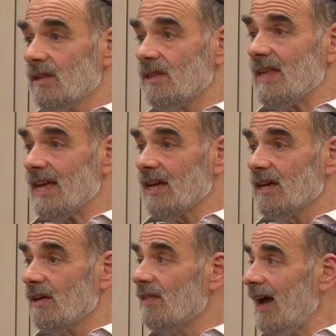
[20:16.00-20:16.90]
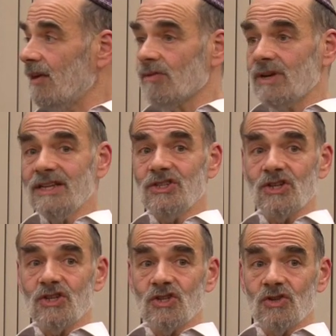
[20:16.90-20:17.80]
think that
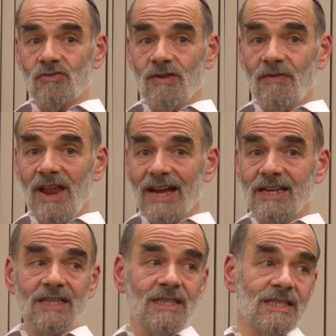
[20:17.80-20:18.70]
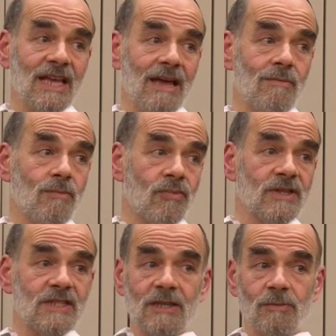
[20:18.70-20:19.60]
religion should reflect the same
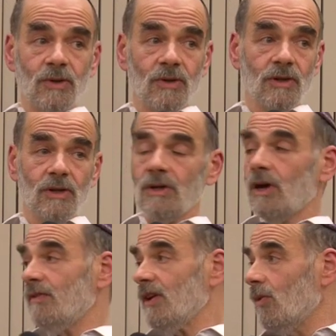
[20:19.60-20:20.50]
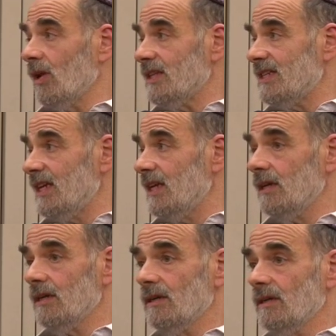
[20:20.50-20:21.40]
principle of equality.
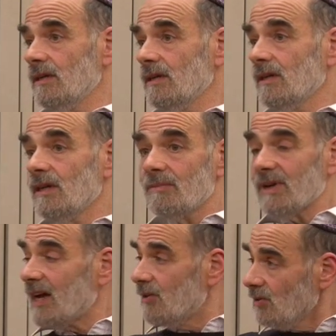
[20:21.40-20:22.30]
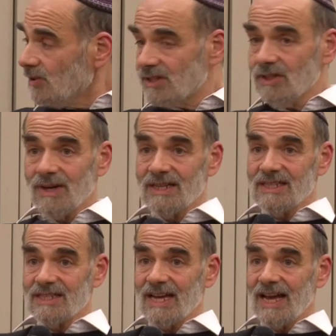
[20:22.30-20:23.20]
But I also
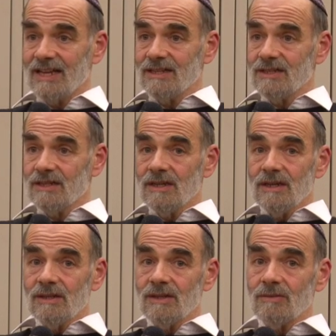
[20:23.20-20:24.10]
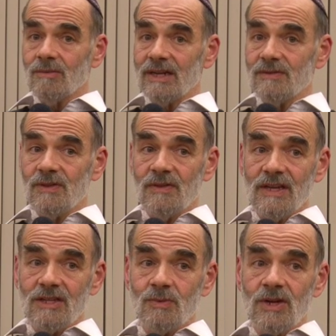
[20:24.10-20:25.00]
understand that one of the
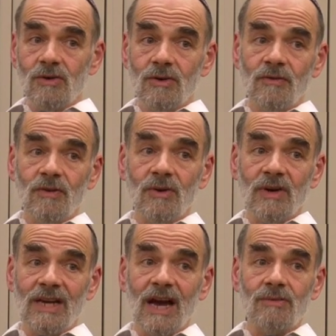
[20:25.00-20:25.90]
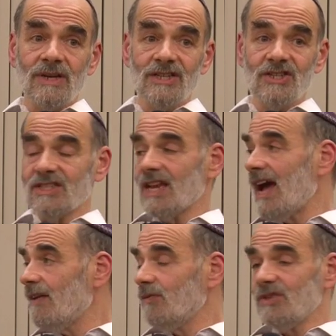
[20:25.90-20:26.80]
things we look for in our religious
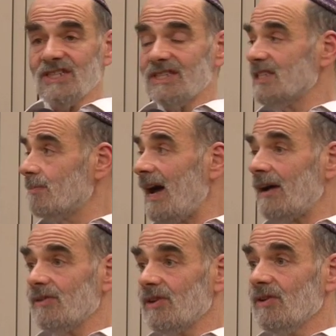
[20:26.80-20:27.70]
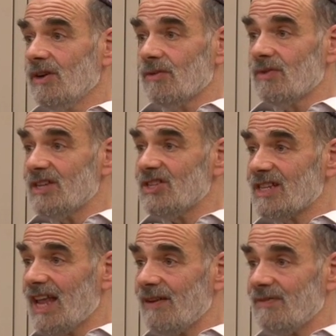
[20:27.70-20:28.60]
life, which isn't about,
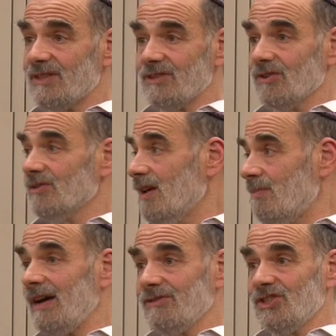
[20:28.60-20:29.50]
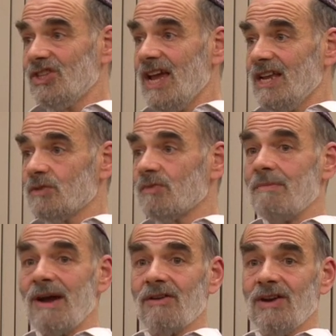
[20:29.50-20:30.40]
religious life is not about change
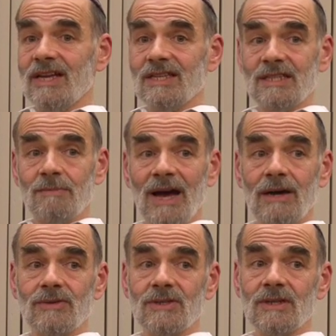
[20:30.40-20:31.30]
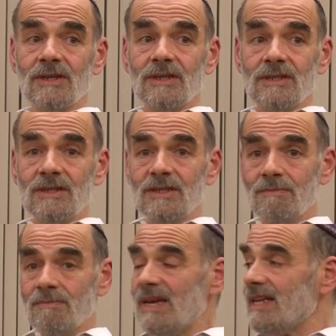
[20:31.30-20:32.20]
primarily, it's about
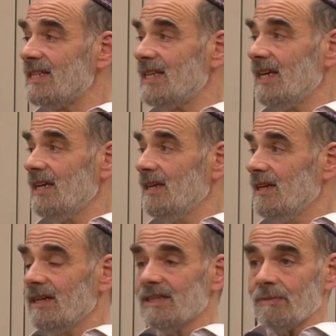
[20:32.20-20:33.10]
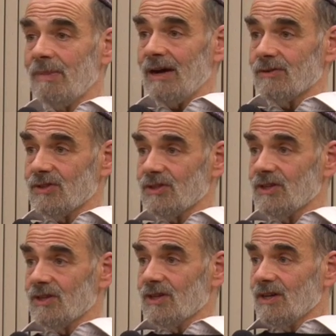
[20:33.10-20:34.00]
stability, it's about
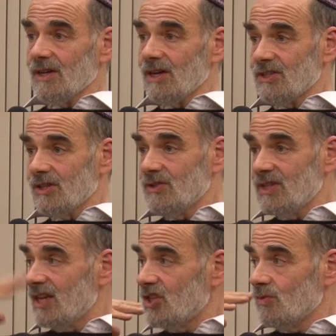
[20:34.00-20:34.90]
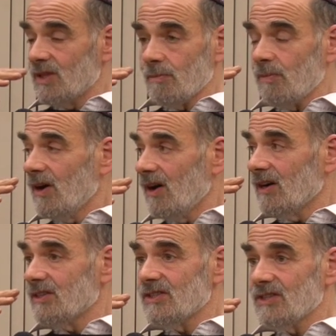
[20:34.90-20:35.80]
association with the
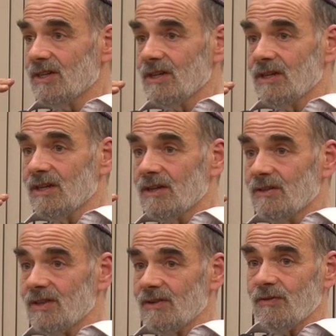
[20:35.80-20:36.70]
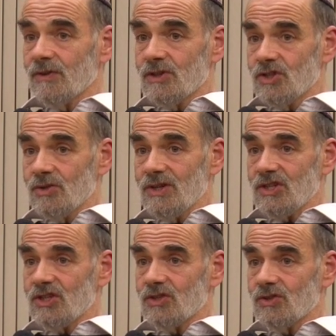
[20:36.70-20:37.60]
past, that for a
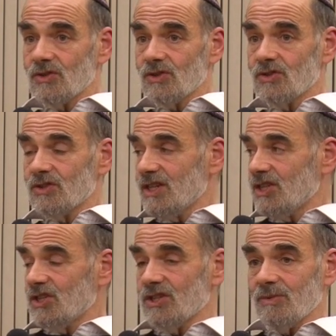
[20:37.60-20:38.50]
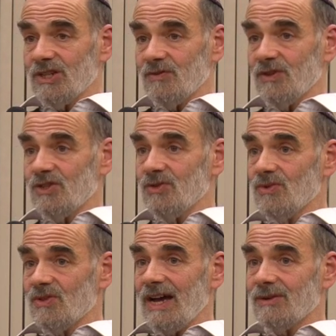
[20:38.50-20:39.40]
Jewish tradition which for
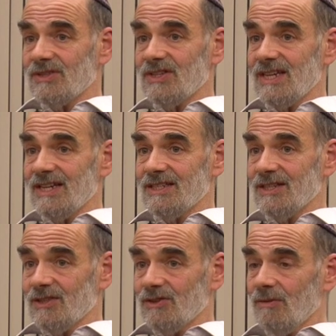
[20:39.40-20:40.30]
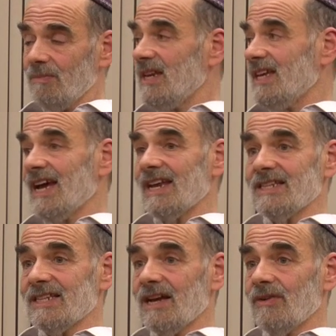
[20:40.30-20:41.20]
2,000 years has not been
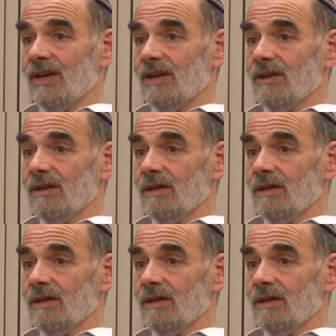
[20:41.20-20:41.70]
egalitarian,